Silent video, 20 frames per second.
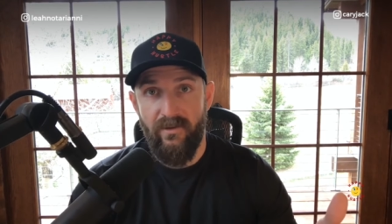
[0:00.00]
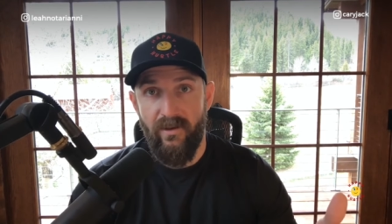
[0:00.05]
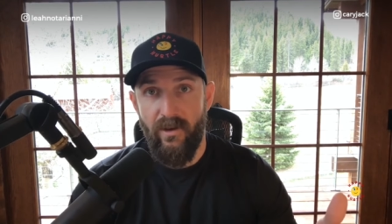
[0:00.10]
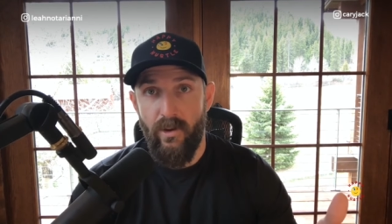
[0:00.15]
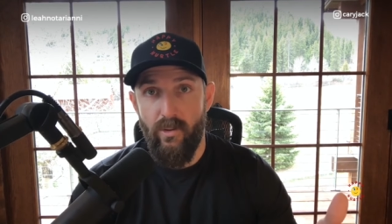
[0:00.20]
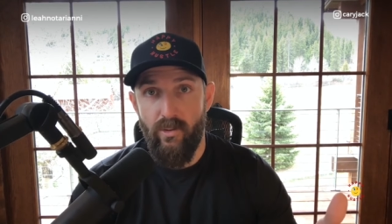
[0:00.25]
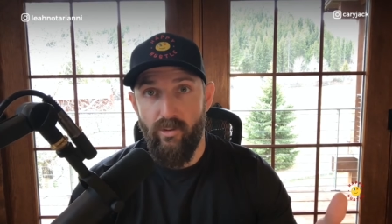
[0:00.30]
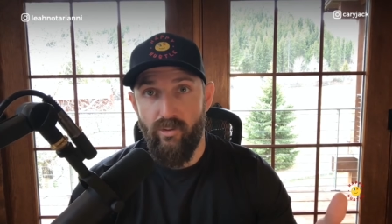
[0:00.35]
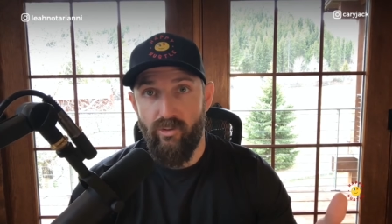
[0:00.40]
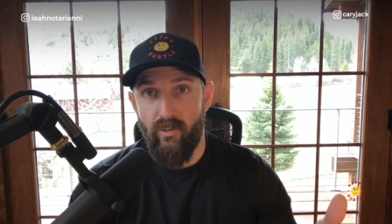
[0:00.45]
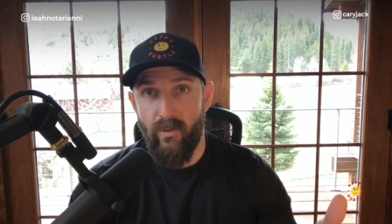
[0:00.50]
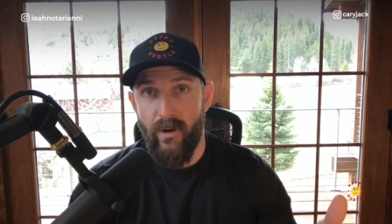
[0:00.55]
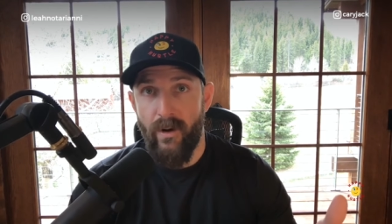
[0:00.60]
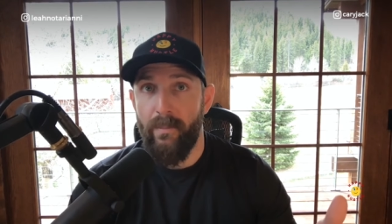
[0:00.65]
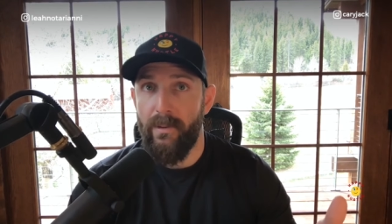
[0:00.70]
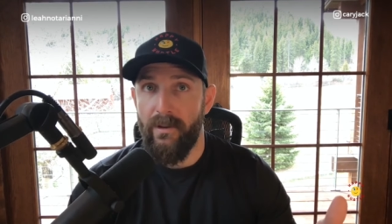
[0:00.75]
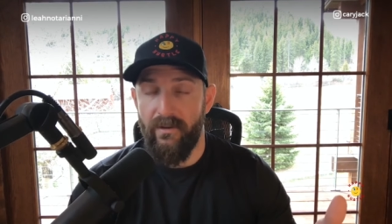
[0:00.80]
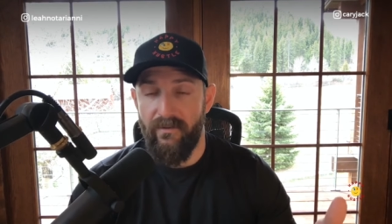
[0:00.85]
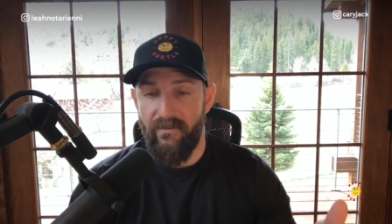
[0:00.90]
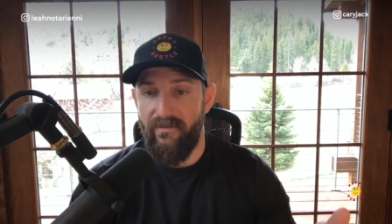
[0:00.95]
huge
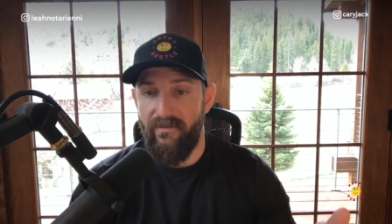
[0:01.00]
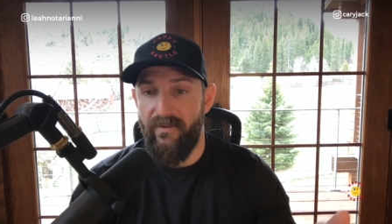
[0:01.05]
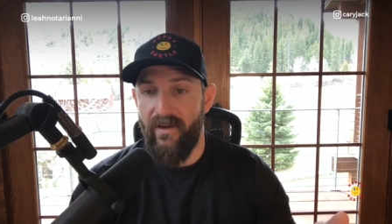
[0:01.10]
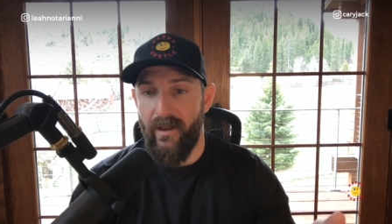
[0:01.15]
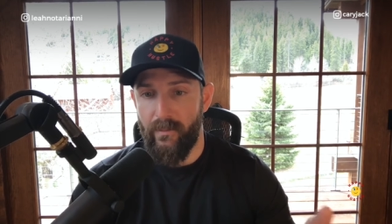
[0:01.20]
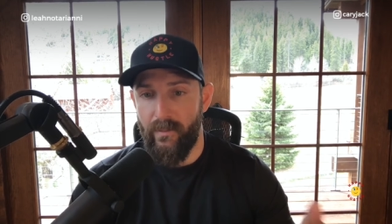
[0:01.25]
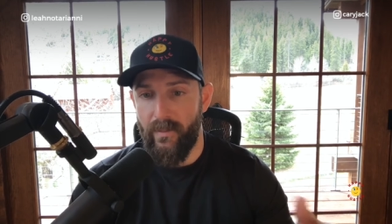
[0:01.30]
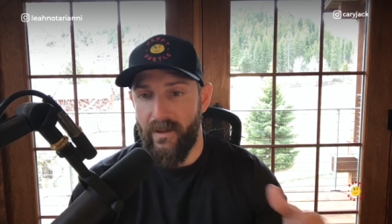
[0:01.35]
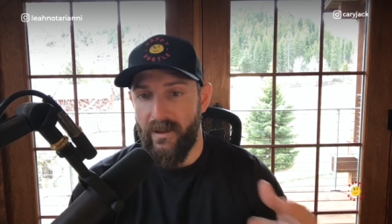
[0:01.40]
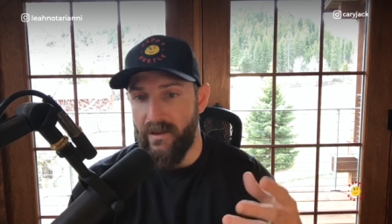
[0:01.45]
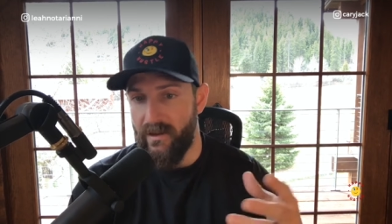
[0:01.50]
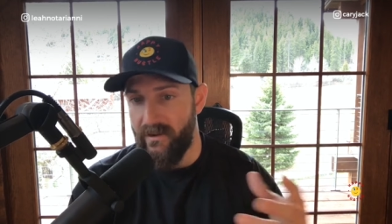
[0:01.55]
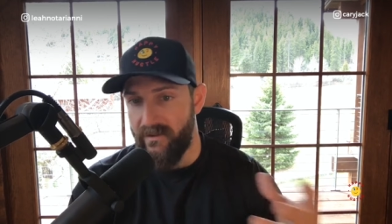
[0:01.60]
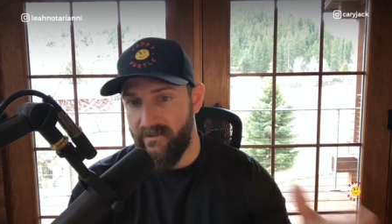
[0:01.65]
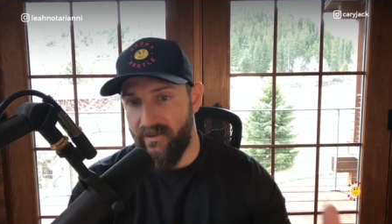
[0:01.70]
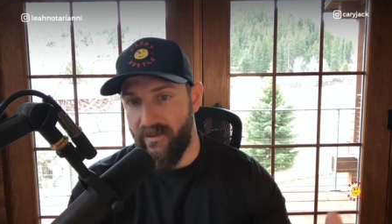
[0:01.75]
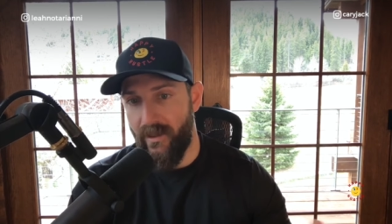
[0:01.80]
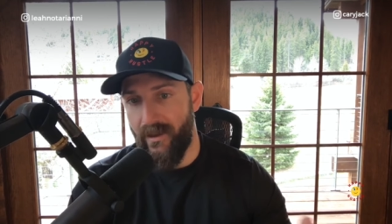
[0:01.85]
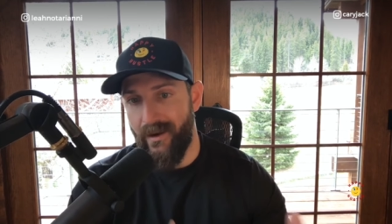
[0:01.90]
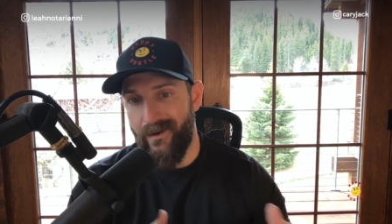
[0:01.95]
ripple effect
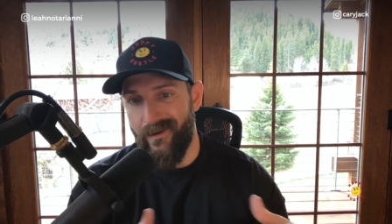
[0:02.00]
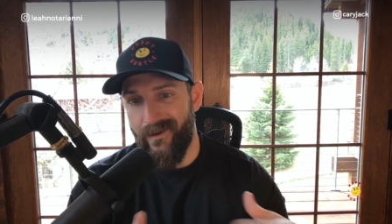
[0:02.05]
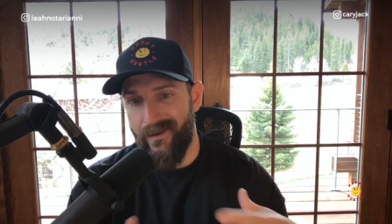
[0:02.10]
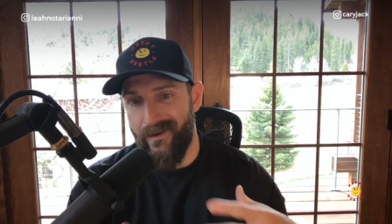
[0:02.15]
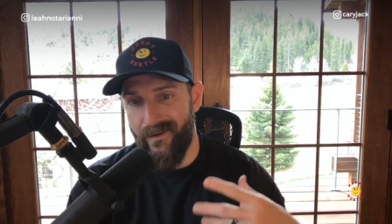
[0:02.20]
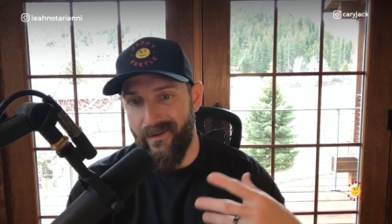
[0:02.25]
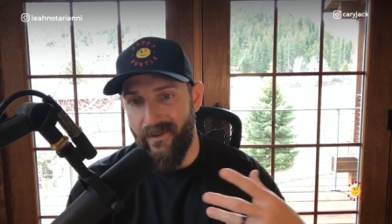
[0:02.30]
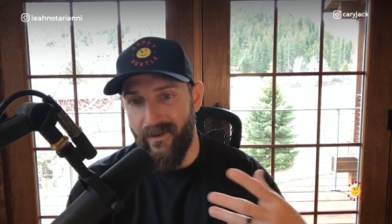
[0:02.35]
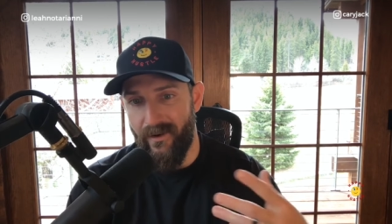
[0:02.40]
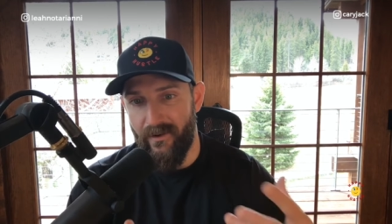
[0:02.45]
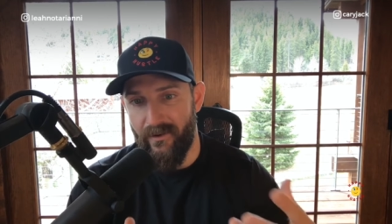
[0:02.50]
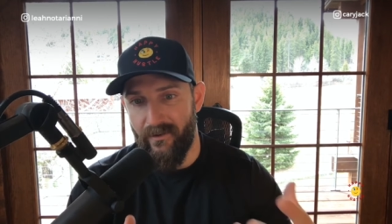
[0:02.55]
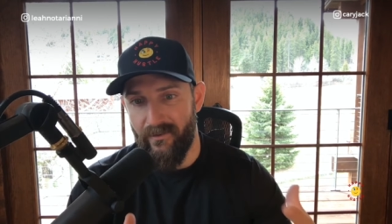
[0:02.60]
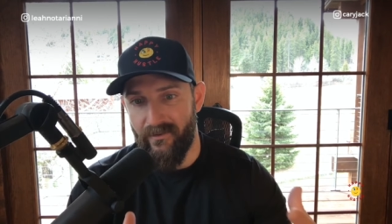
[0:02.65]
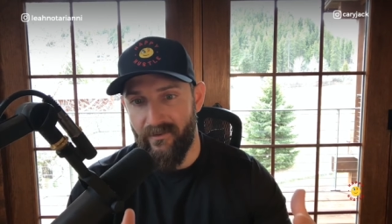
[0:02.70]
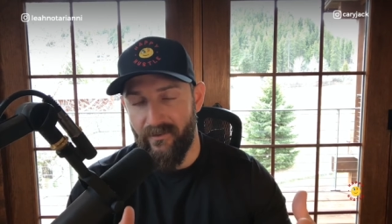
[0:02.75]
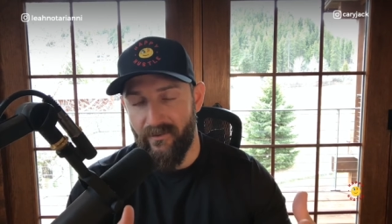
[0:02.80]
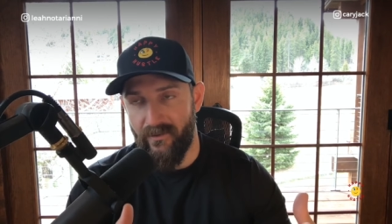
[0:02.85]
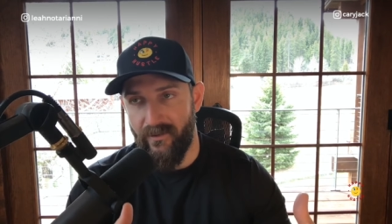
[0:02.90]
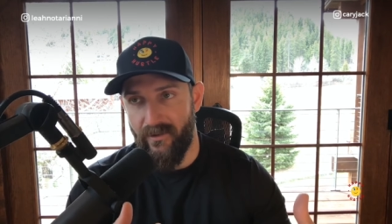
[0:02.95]
because then
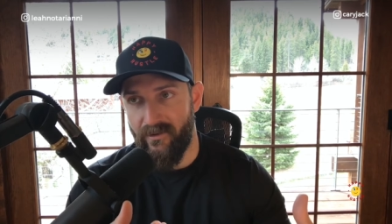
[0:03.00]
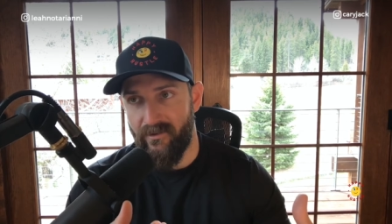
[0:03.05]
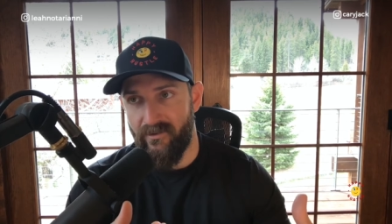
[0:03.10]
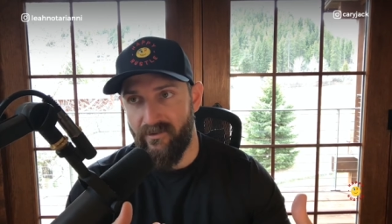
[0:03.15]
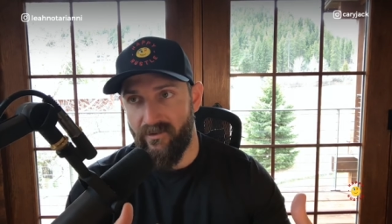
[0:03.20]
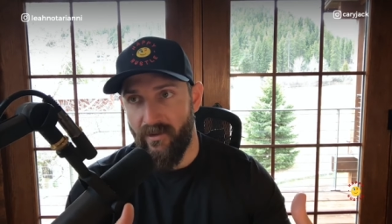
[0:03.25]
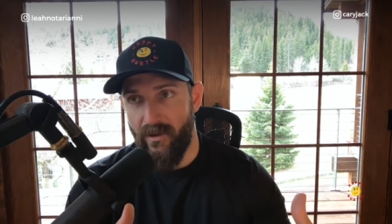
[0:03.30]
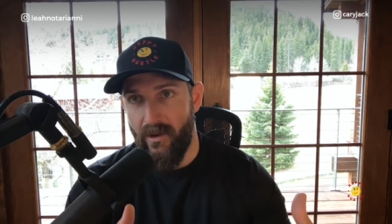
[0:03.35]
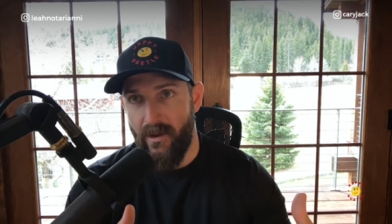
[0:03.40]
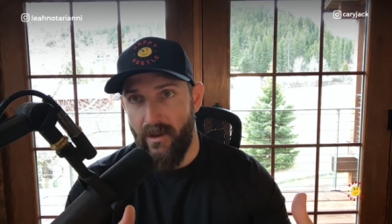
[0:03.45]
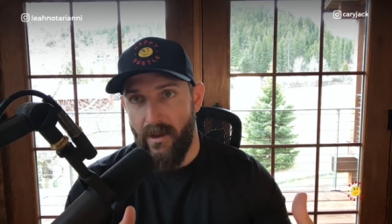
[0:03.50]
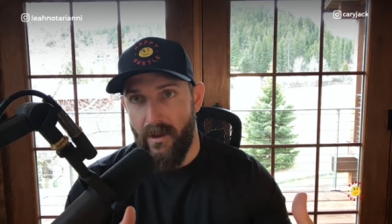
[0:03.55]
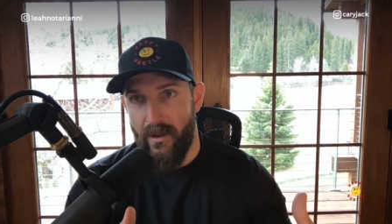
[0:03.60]
there's this